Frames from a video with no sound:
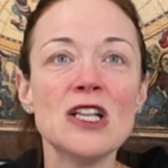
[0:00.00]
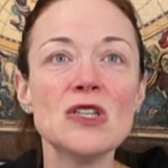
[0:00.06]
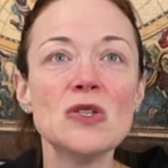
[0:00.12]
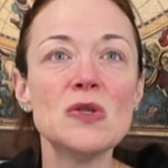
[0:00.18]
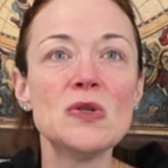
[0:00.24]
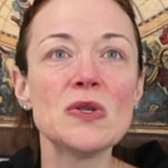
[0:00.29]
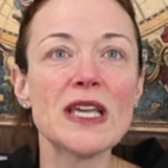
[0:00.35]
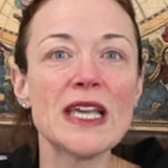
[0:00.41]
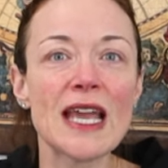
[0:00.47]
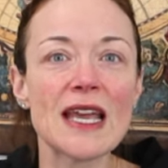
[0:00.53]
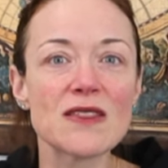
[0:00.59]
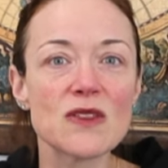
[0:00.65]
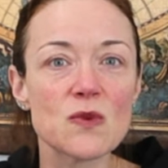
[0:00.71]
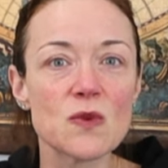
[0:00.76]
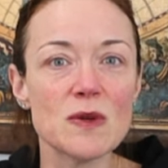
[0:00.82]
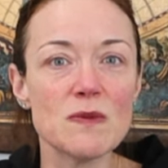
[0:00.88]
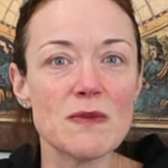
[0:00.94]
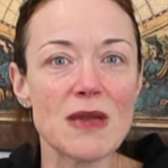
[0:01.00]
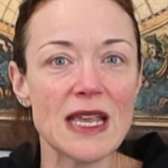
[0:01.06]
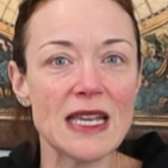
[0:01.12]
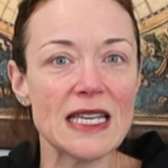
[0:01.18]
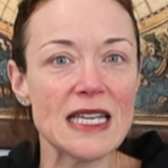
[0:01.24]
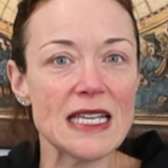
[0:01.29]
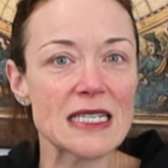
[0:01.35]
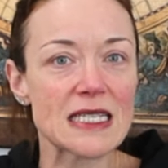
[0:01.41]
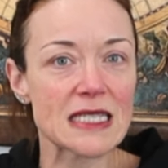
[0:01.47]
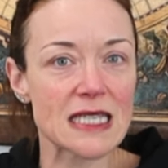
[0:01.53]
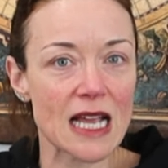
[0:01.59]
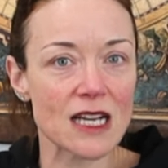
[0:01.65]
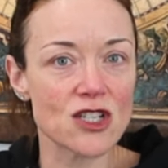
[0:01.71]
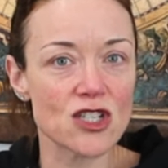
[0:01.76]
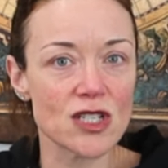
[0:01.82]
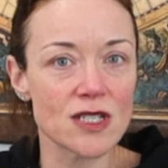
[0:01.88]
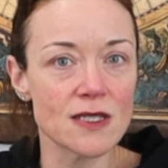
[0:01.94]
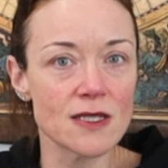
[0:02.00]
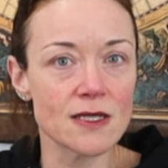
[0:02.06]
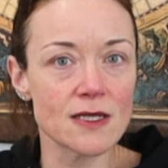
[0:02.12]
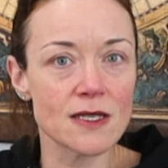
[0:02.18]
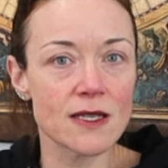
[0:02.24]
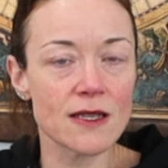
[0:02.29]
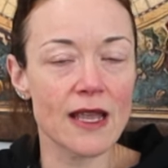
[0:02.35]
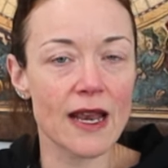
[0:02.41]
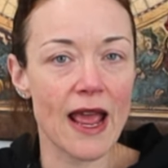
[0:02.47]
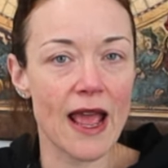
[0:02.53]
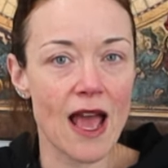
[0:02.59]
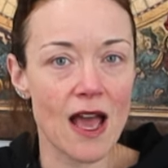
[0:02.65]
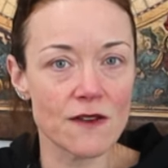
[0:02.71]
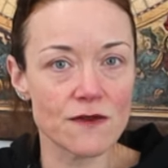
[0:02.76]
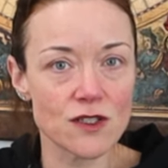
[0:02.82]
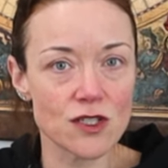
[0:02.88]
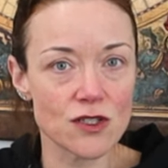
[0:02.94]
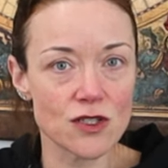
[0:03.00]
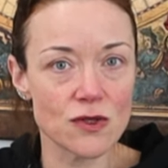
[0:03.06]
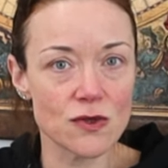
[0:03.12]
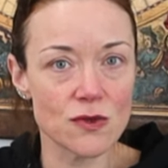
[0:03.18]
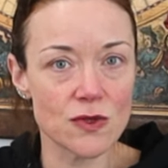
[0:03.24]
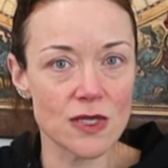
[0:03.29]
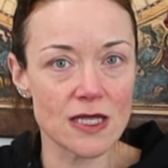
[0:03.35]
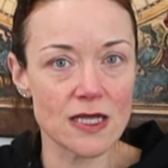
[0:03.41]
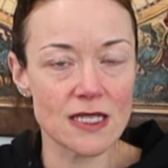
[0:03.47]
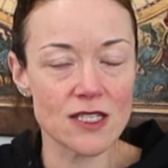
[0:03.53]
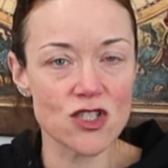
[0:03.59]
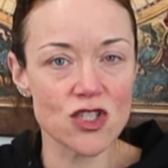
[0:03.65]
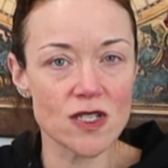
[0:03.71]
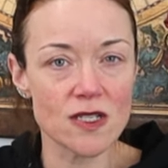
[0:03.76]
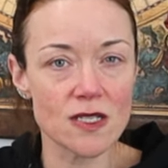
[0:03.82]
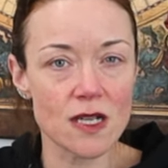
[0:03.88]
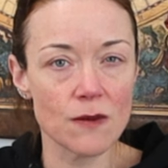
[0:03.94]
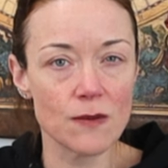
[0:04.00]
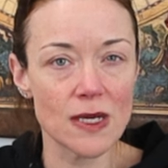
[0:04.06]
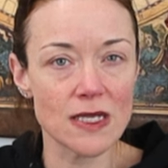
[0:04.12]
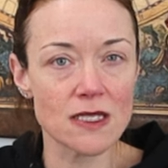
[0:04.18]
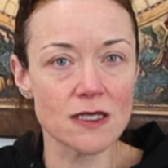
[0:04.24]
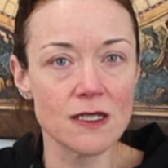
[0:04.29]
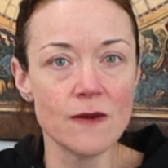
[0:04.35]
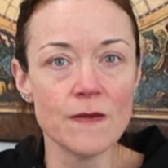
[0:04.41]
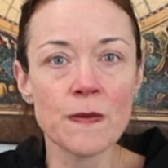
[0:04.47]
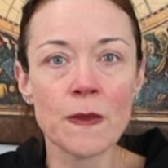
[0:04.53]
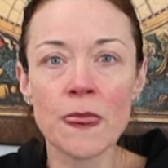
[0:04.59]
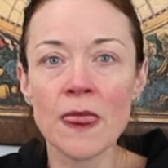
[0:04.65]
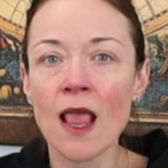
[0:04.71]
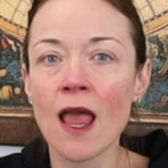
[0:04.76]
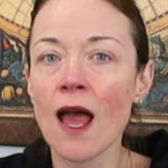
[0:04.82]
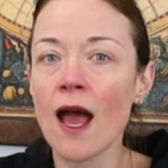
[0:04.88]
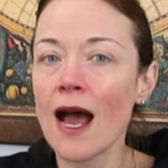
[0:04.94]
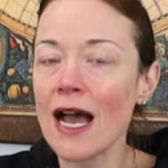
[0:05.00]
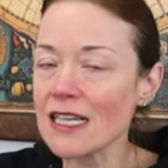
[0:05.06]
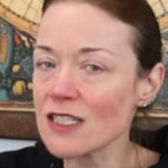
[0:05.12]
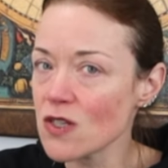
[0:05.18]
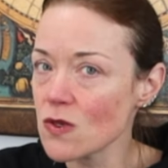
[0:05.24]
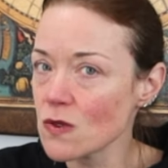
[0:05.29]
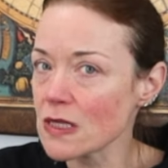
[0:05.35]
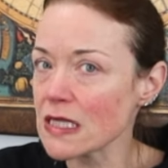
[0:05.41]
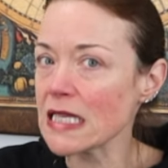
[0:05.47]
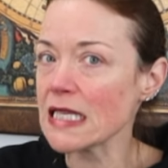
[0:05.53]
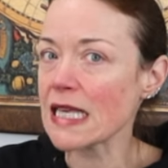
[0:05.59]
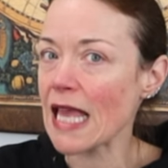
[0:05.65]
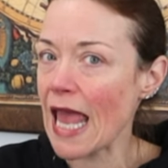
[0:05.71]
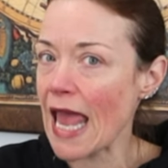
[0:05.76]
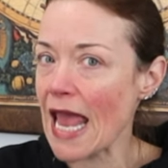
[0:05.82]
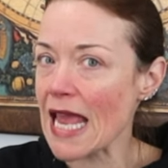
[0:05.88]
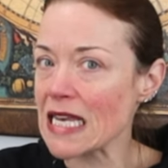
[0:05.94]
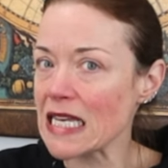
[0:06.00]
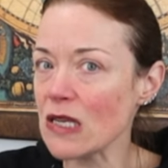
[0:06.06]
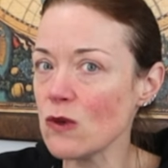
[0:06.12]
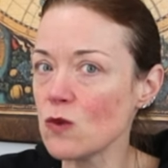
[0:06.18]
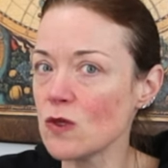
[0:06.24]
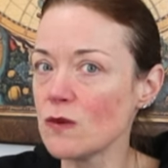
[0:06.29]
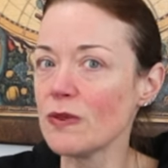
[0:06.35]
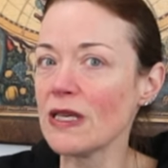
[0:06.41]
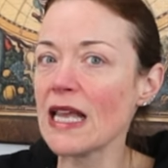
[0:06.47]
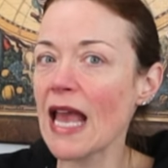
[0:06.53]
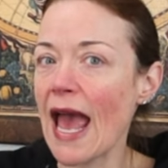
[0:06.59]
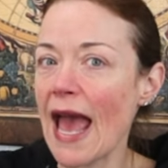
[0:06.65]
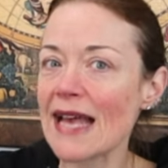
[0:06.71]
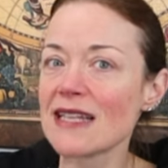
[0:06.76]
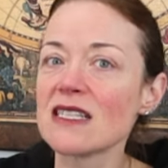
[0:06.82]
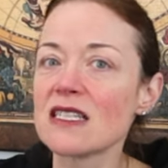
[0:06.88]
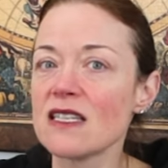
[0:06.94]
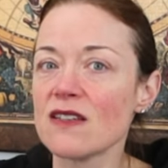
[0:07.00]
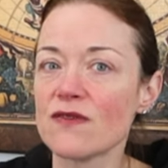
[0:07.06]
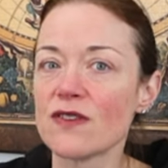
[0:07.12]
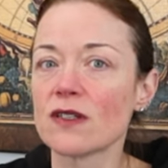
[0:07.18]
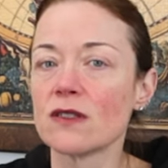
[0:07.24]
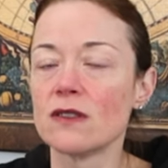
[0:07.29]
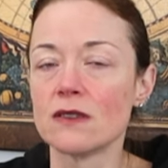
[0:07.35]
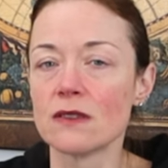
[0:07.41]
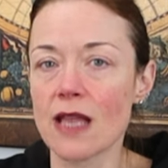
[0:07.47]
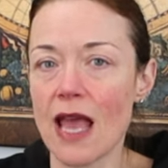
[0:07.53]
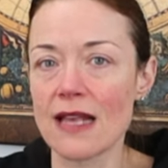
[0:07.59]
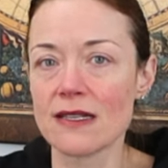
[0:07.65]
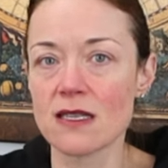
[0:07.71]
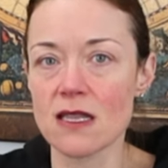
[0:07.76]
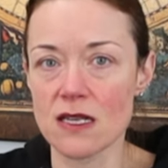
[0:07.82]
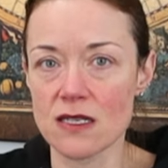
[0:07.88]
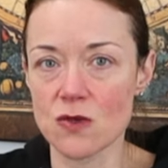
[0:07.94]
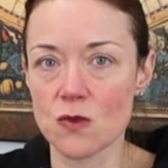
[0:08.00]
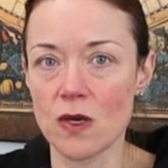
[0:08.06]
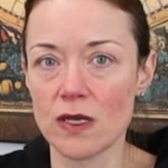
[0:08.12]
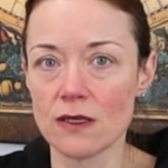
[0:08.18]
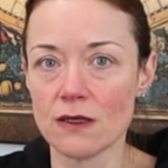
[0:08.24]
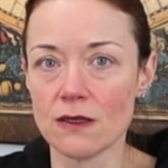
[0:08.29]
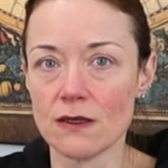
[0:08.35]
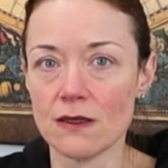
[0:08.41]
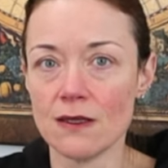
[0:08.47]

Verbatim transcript: Looking at the remaining sections that I have to do in this jigsaw puzzle, I don't think any will be as difficult as this one.